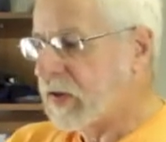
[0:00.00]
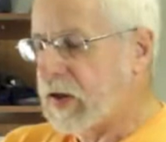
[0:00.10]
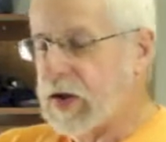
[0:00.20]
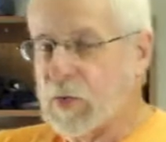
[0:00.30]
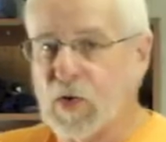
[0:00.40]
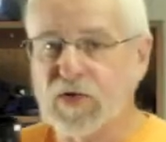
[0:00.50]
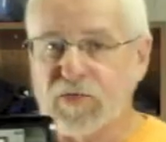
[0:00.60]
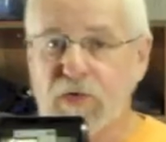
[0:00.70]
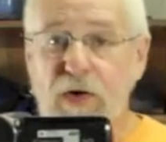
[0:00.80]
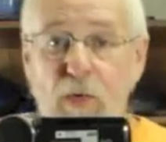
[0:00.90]
Works
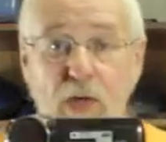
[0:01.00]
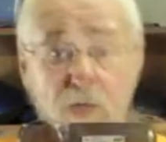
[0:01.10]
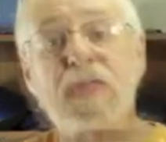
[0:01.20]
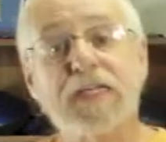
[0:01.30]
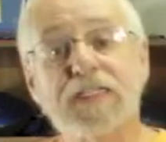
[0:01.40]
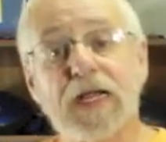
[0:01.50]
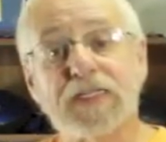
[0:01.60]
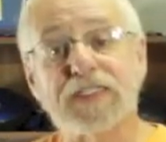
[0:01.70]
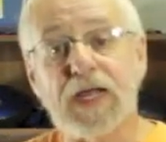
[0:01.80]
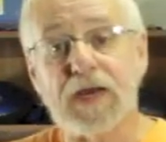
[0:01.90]
very well. If that's
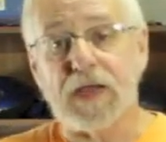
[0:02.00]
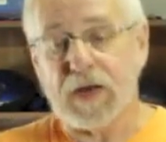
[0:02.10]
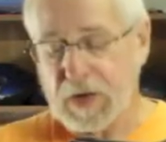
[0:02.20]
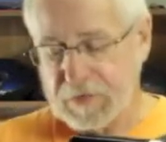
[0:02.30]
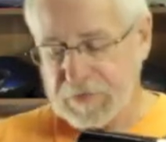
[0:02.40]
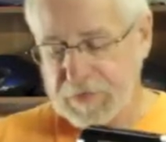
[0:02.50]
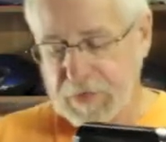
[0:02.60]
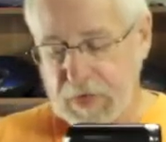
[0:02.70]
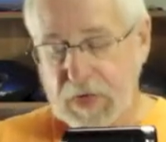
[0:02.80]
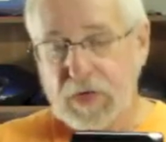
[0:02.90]
not steady enough,
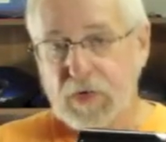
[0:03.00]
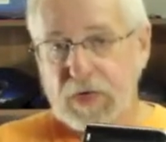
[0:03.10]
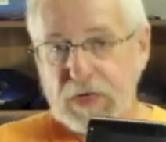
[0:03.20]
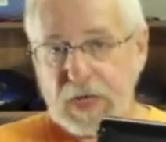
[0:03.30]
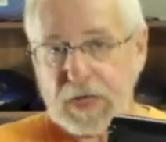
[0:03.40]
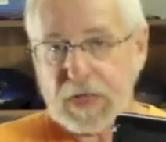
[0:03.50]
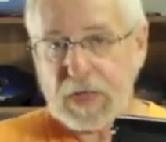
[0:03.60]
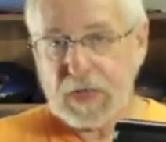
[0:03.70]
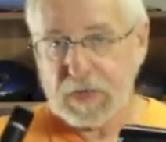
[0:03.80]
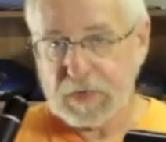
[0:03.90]
you can take
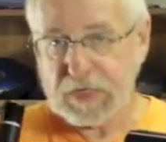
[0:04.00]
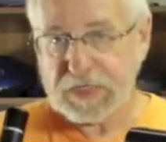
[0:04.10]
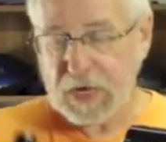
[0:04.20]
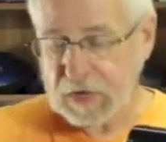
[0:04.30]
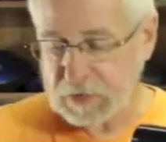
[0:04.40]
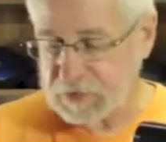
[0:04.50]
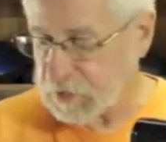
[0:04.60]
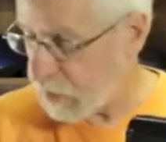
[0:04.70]
these handles